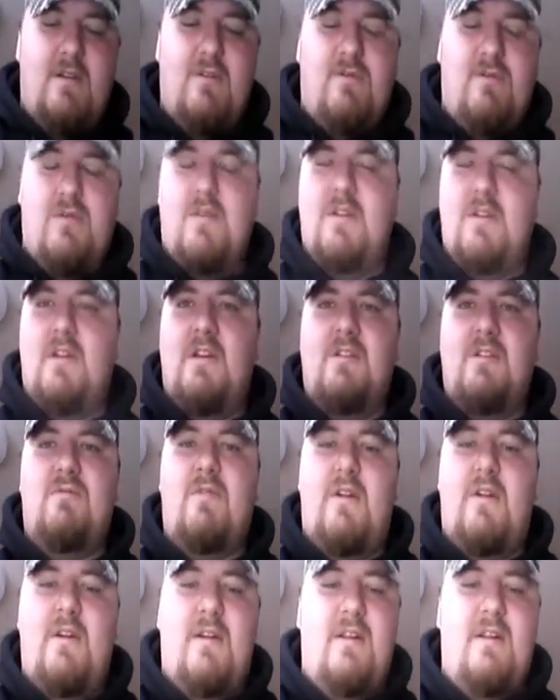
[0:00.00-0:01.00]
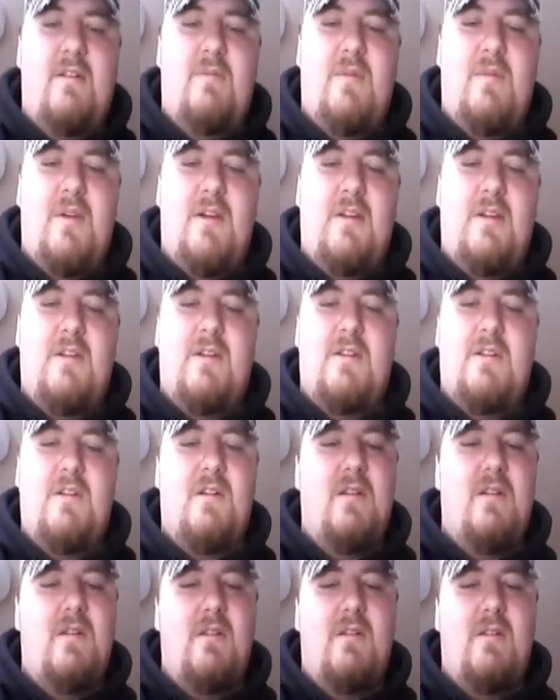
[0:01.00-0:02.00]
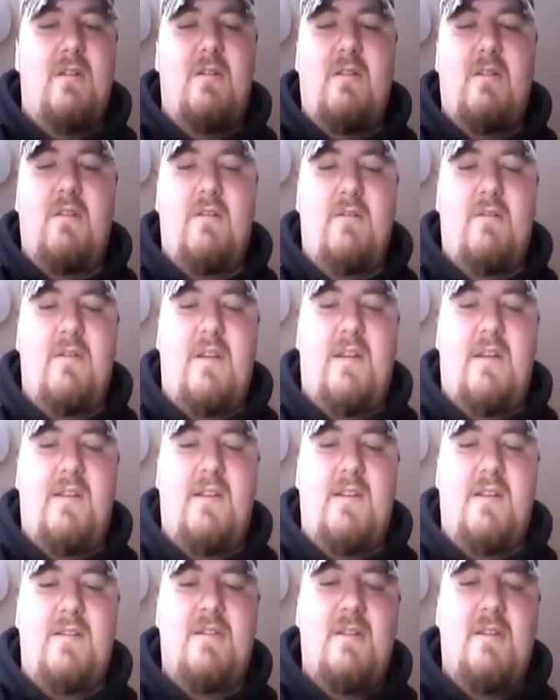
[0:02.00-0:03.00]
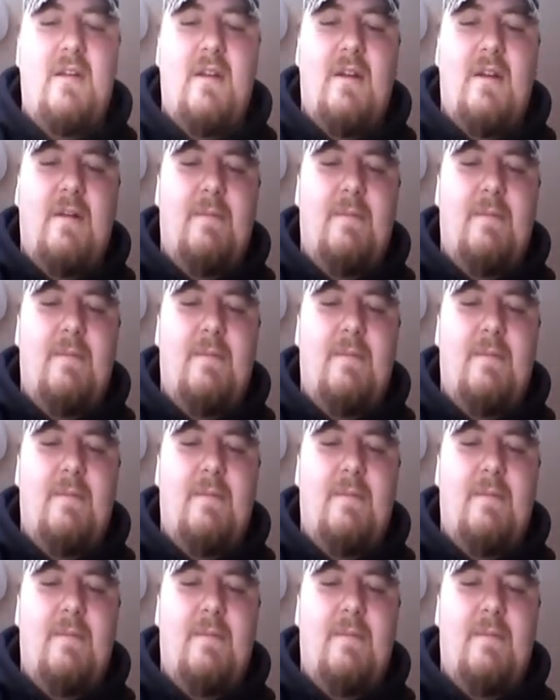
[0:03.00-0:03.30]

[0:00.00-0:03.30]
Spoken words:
It really is, right out of the package, and that is